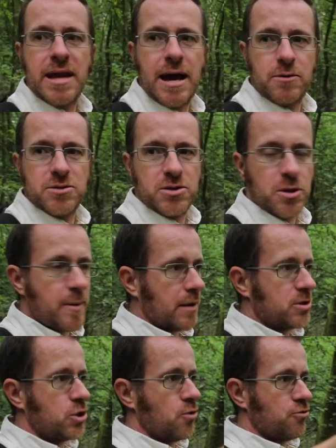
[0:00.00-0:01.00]
now stood
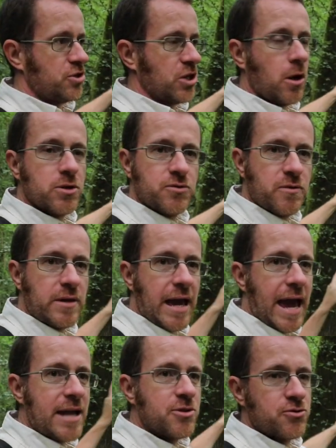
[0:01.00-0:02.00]
about 200 yards from the
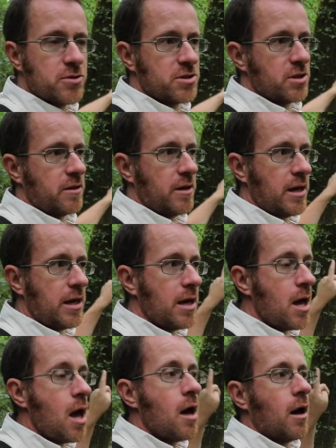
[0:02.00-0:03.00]
entrance to the
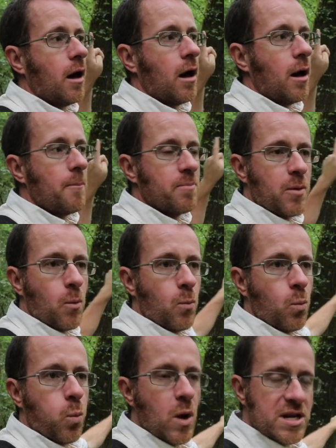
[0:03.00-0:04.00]

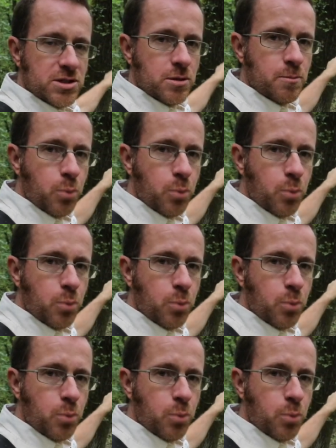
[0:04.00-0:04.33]
western